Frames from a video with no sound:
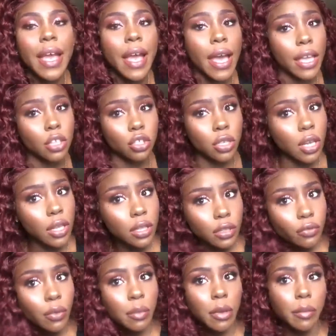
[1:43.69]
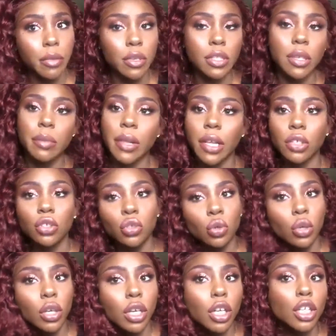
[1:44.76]
I actually got this from a beauty supply
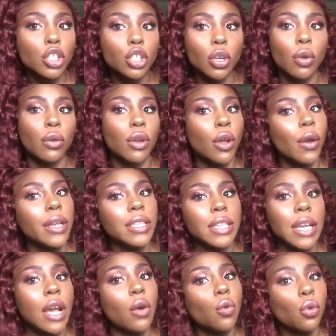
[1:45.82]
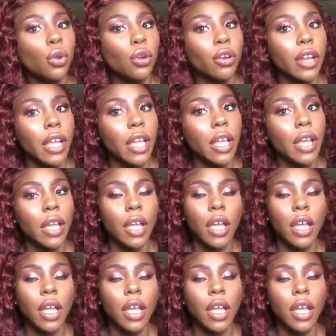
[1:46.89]
store, so no, I did not order it.